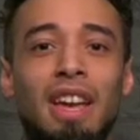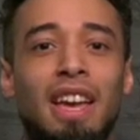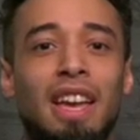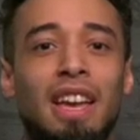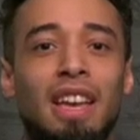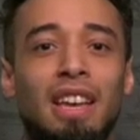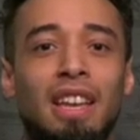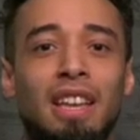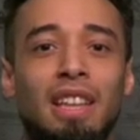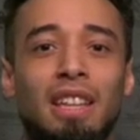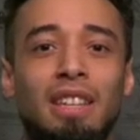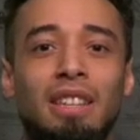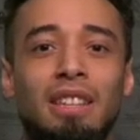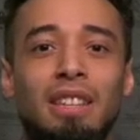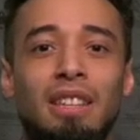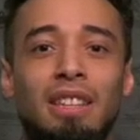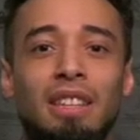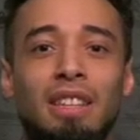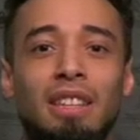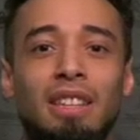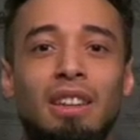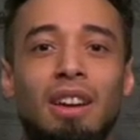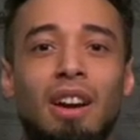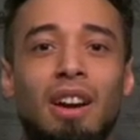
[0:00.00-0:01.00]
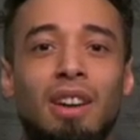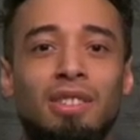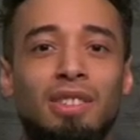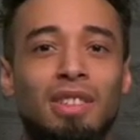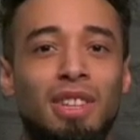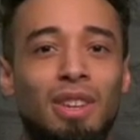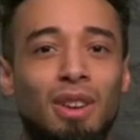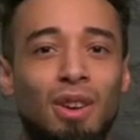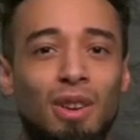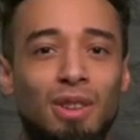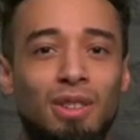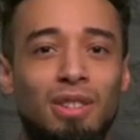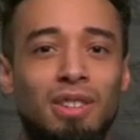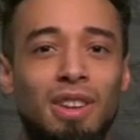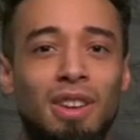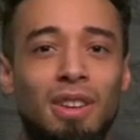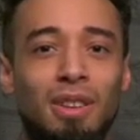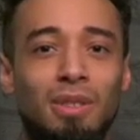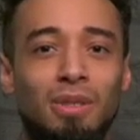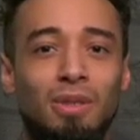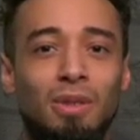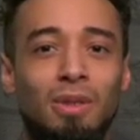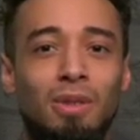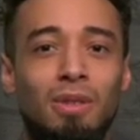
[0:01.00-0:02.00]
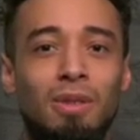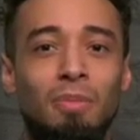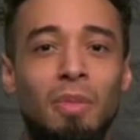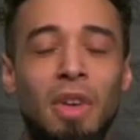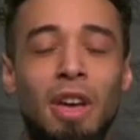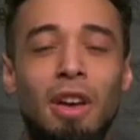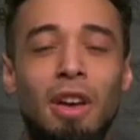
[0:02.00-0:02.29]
and the Ossining Arts Council.